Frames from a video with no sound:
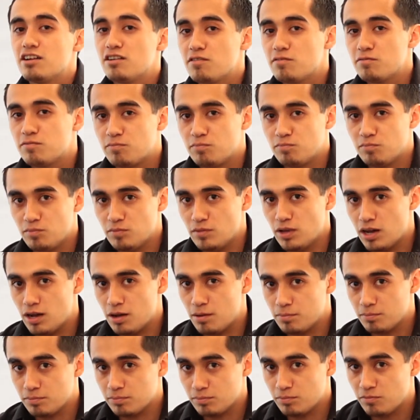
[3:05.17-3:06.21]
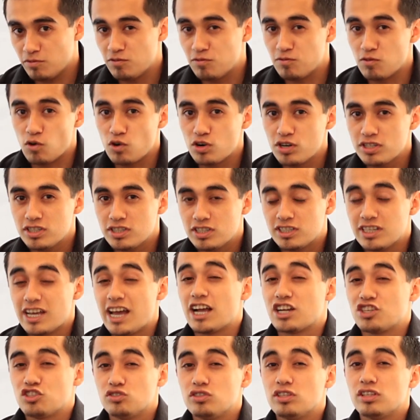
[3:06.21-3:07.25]
enough force to
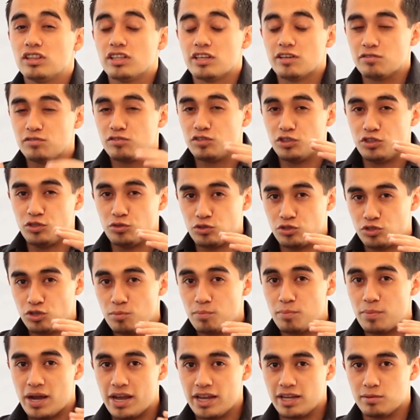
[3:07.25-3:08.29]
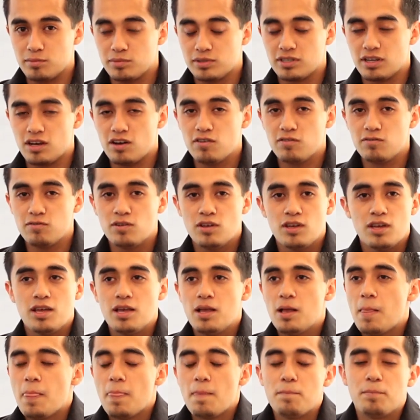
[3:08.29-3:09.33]
actually lift the user by himself,
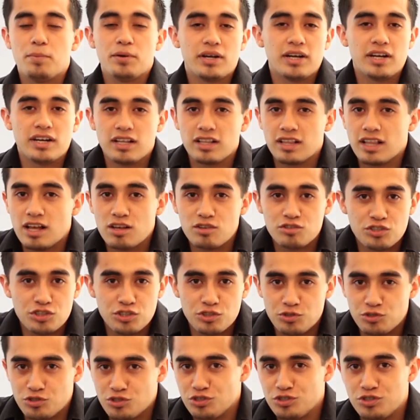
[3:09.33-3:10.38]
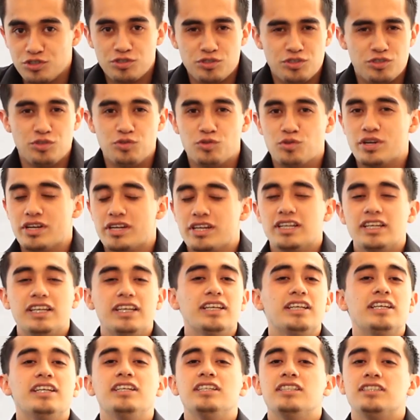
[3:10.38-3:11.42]
but it allows the user to do an
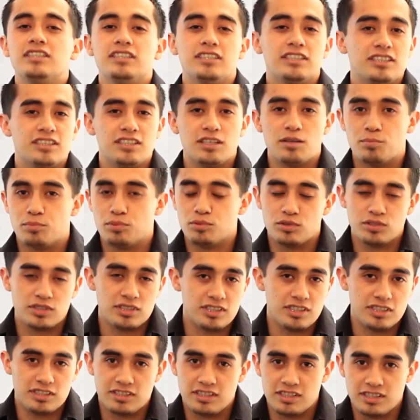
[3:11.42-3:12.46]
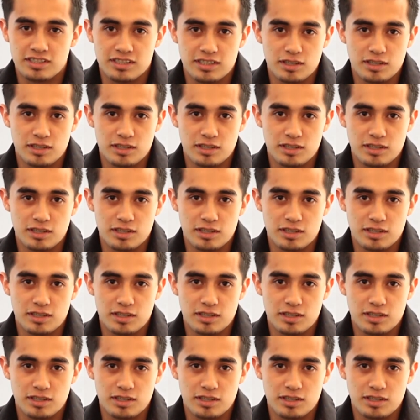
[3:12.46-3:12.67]
easy, simple assisted